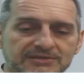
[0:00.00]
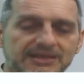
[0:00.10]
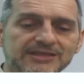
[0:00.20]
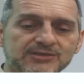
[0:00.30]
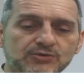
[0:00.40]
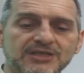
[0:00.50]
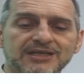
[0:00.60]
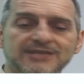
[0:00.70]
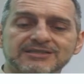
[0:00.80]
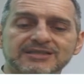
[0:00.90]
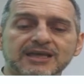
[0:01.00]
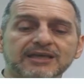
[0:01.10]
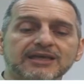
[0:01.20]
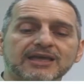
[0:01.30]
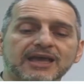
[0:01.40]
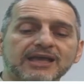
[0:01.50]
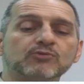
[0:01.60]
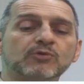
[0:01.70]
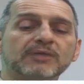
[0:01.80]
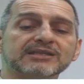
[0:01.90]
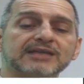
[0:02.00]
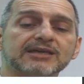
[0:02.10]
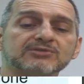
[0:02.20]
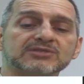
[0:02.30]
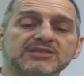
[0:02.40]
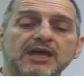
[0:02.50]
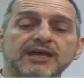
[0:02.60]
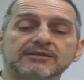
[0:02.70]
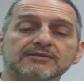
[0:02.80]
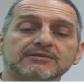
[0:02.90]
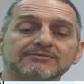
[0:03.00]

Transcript: That's okay to say. And it will make the other side,